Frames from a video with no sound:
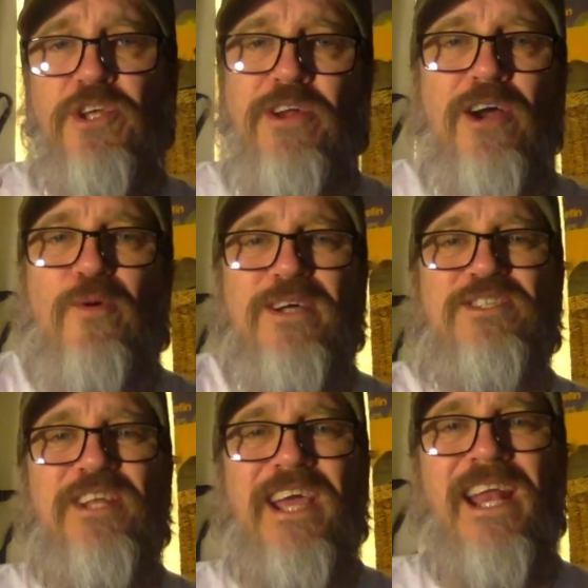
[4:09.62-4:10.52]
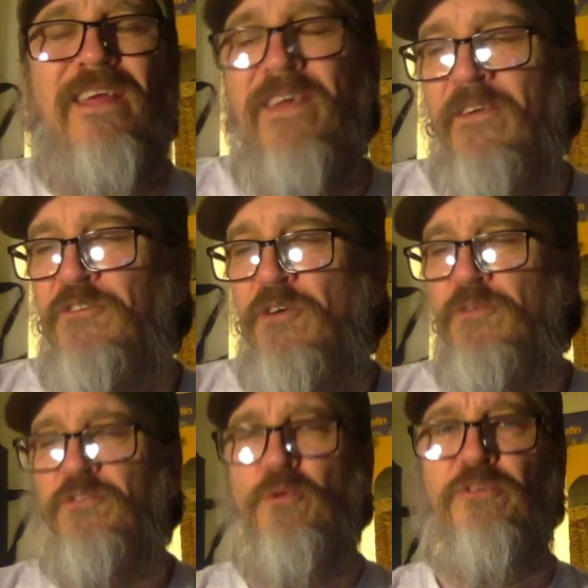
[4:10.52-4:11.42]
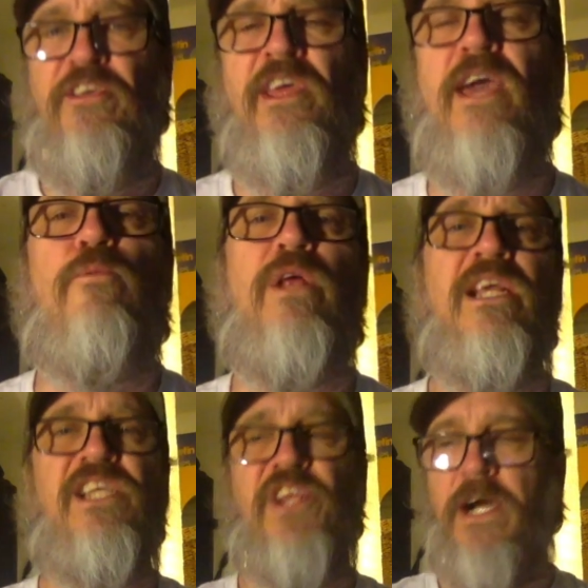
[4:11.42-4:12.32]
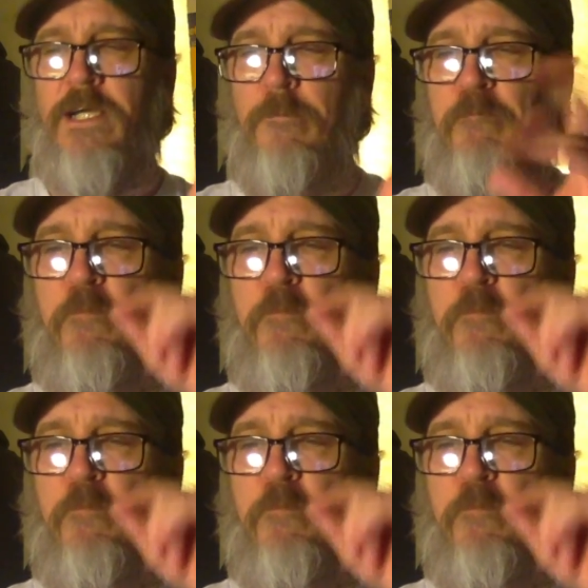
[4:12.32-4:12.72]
they're not questioning anything, so schools can get really stuck.